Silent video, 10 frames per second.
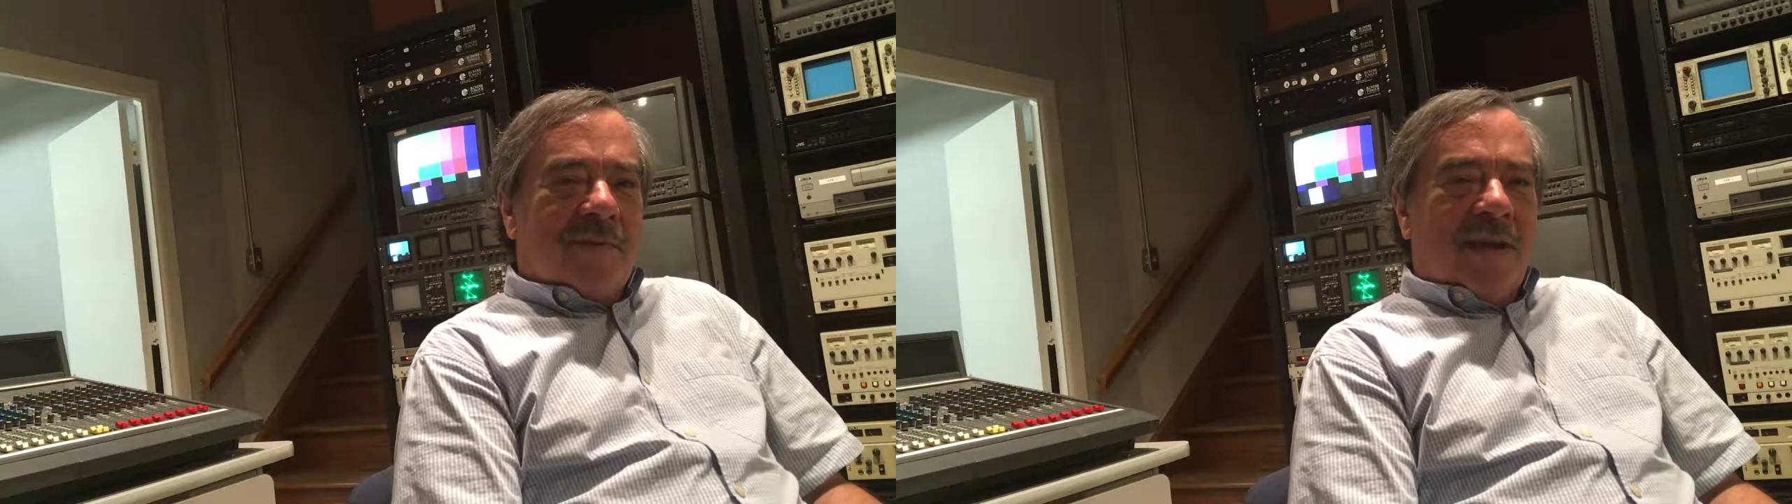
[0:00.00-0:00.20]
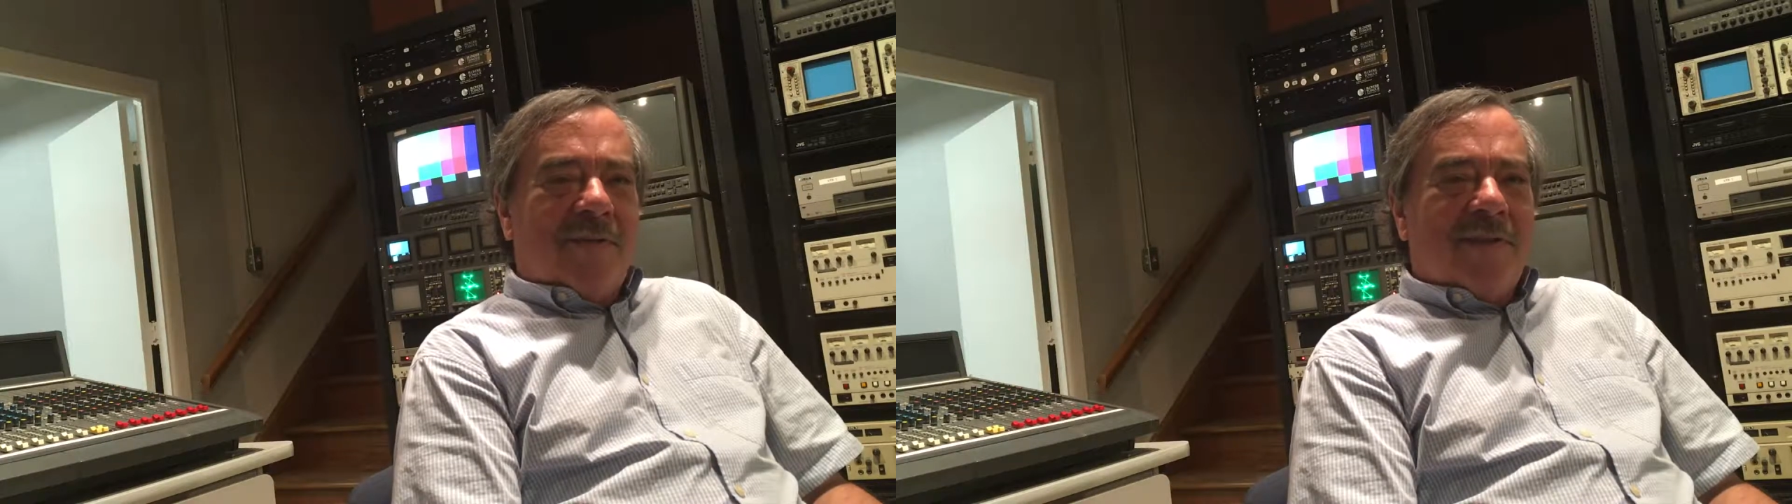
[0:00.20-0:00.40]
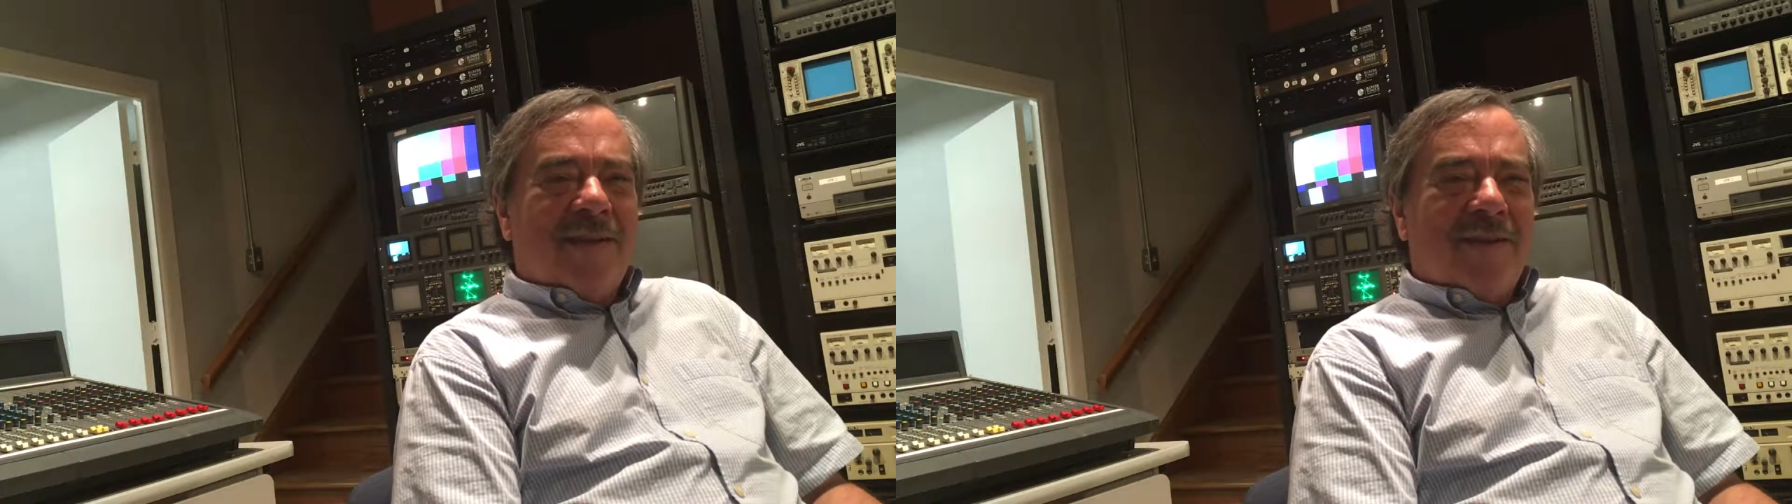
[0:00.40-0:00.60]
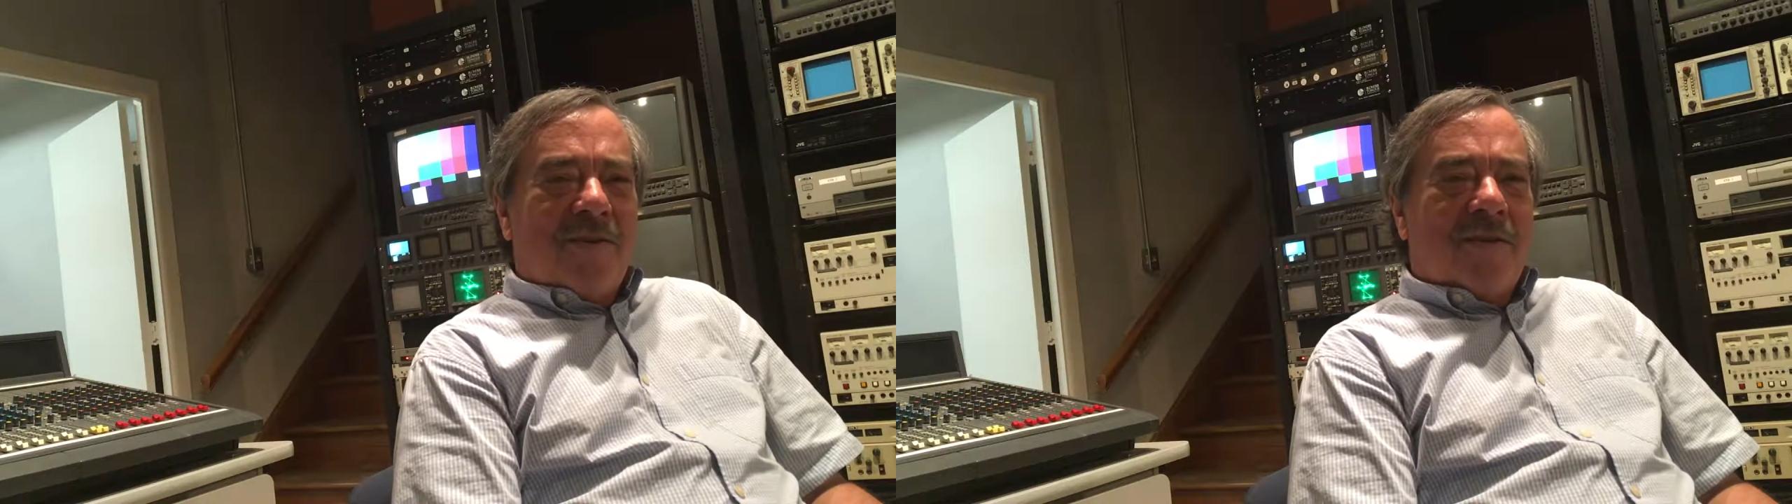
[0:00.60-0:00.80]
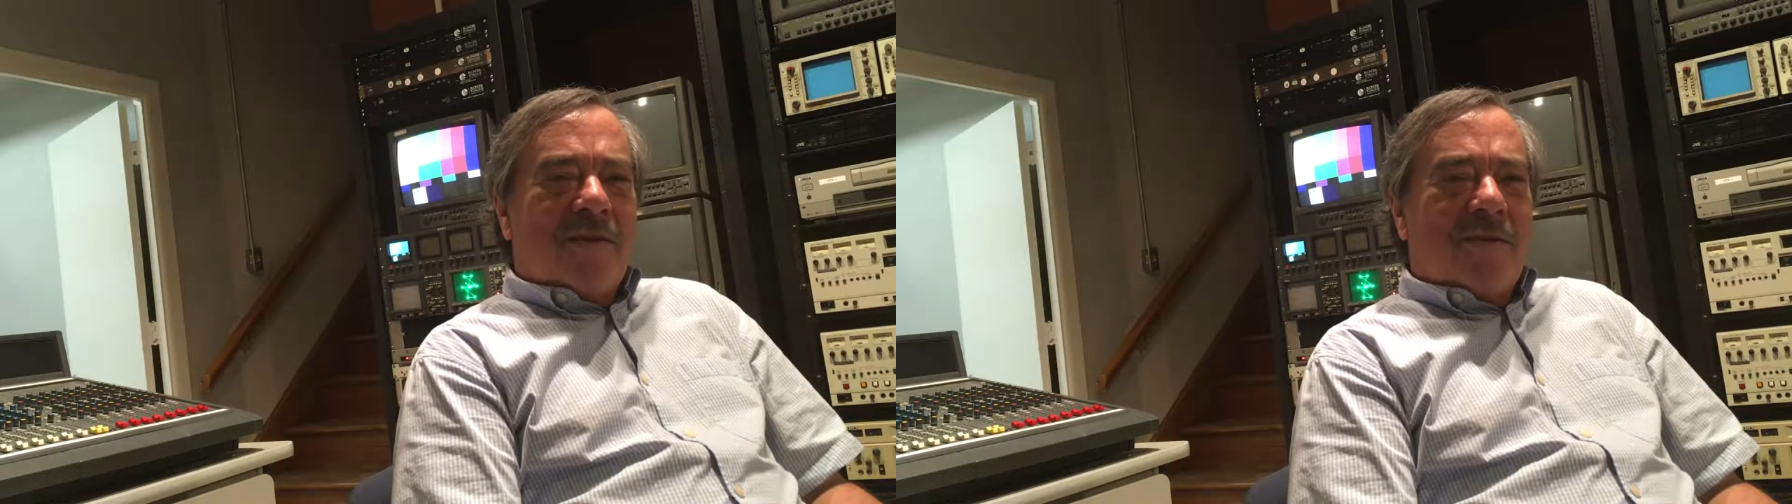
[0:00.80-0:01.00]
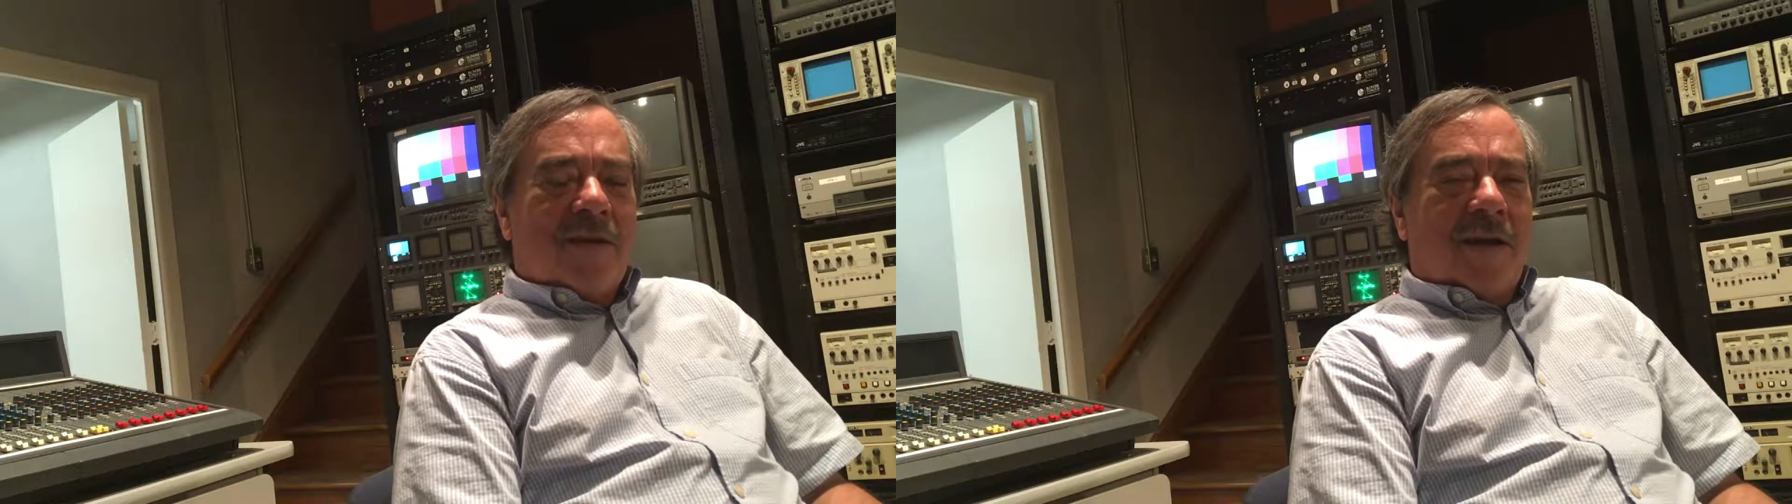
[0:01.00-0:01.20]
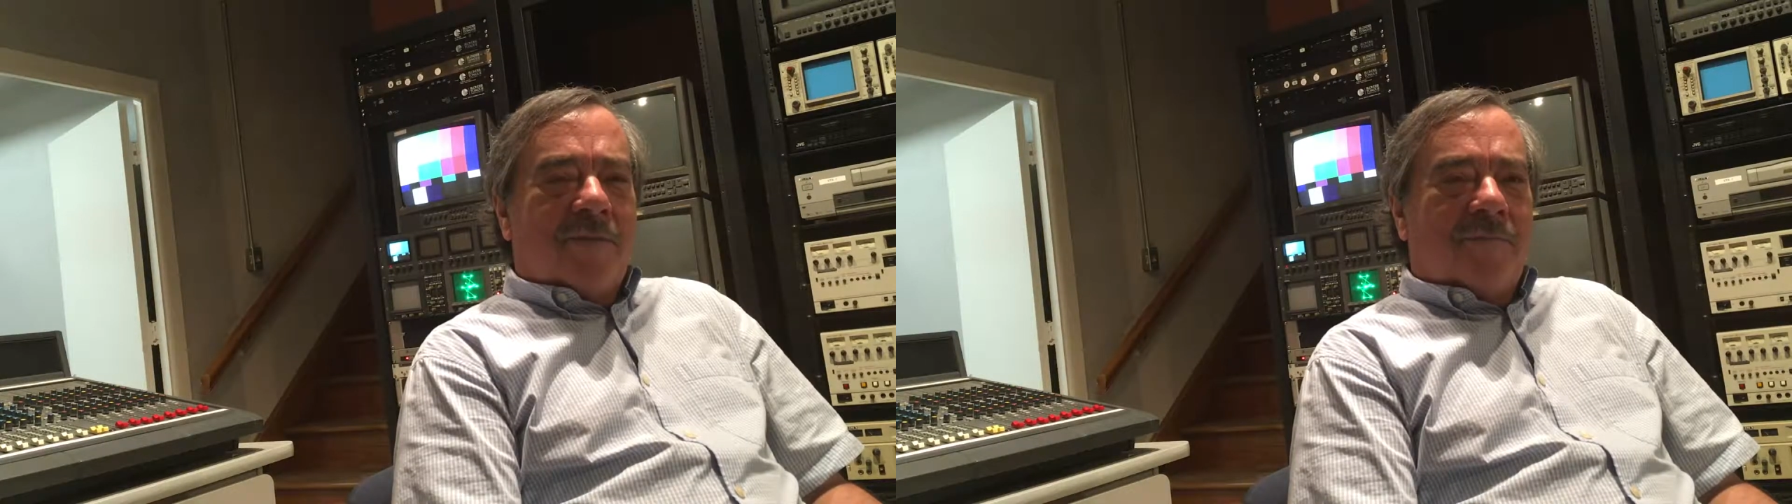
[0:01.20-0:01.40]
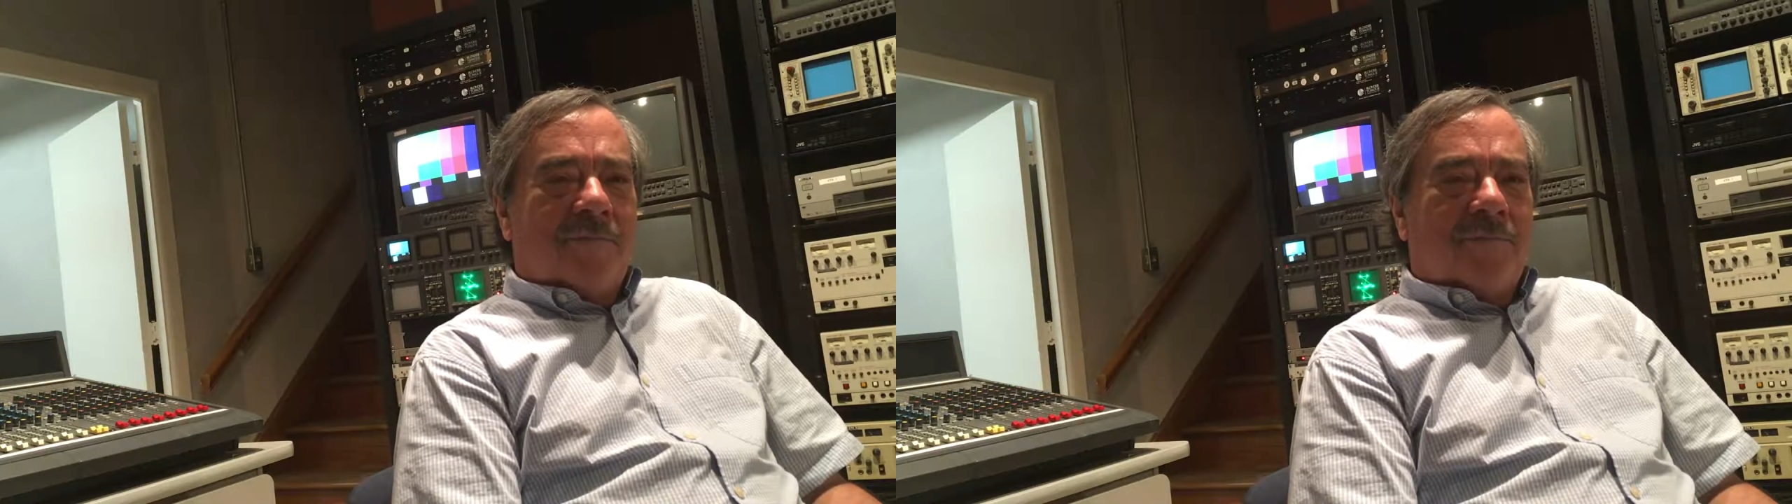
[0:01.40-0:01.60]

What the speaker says: How'd they get on the internet?